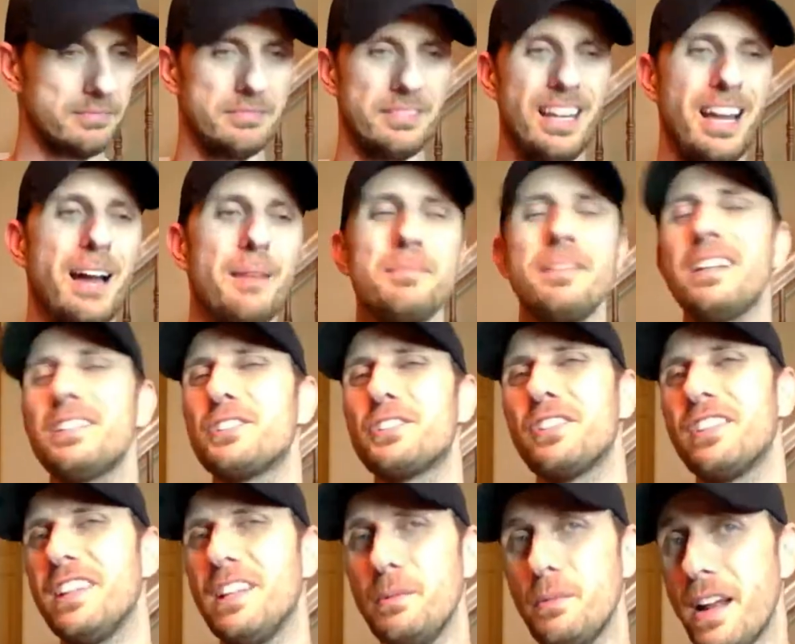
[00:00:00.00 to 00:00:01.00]
I'm not sure
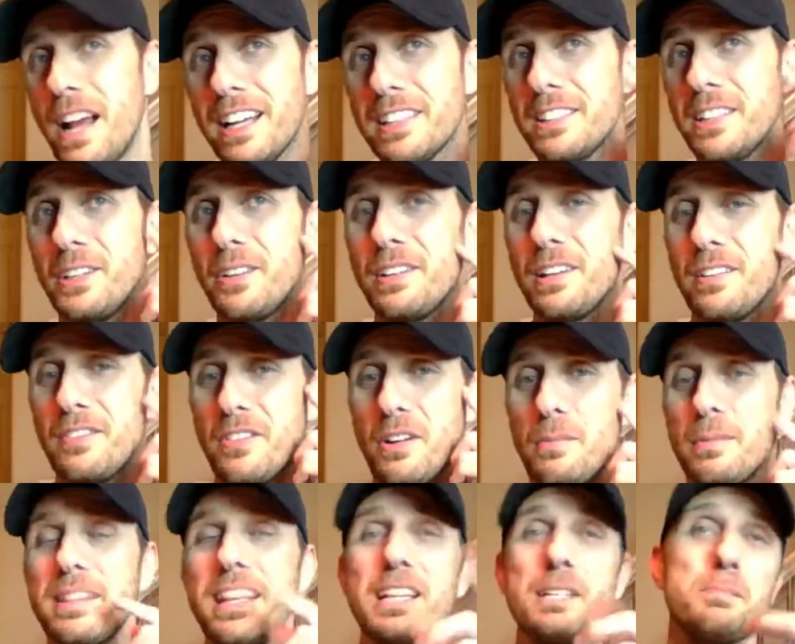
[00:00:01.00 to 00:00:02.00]
that he would actually go that far,
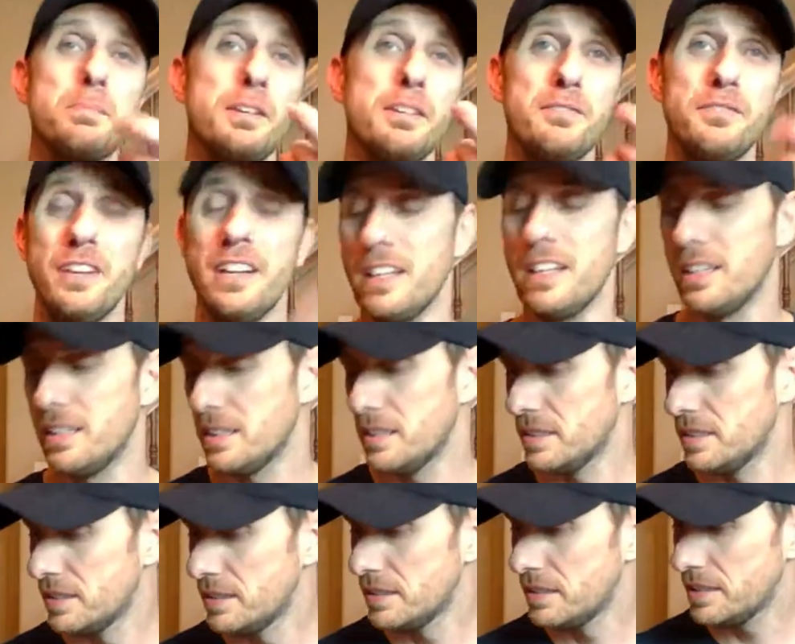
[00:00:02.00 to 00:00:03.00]
but that's pretty funny.
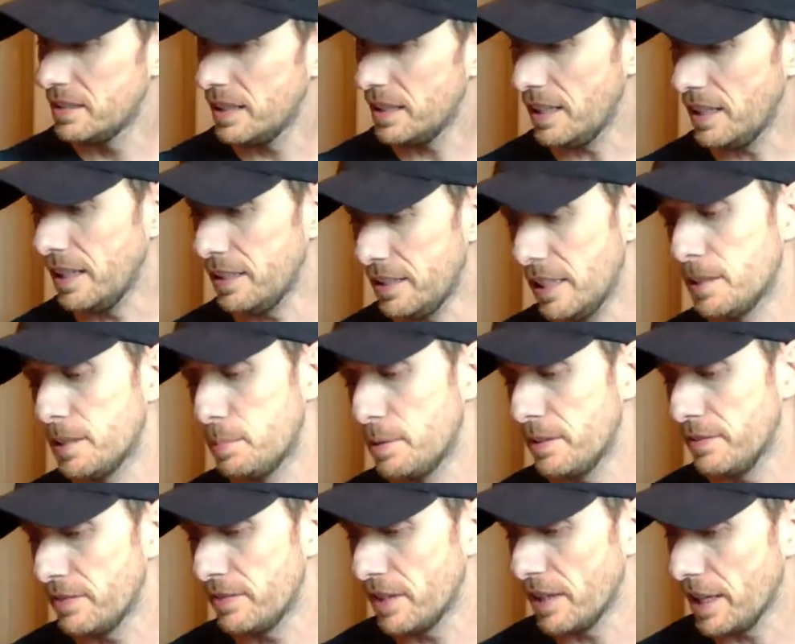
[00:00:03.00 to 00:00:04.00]
That, that's
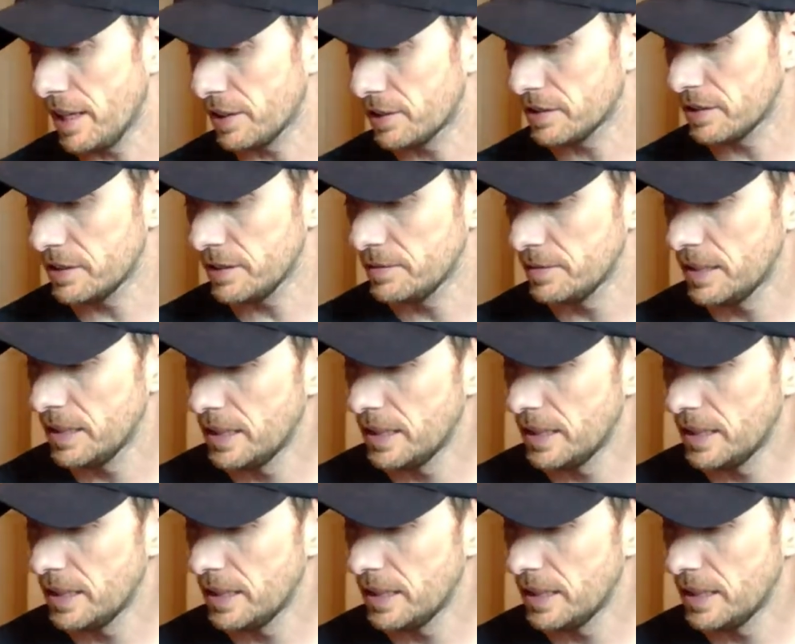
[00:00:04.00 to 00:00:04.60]
pretty funny, actually.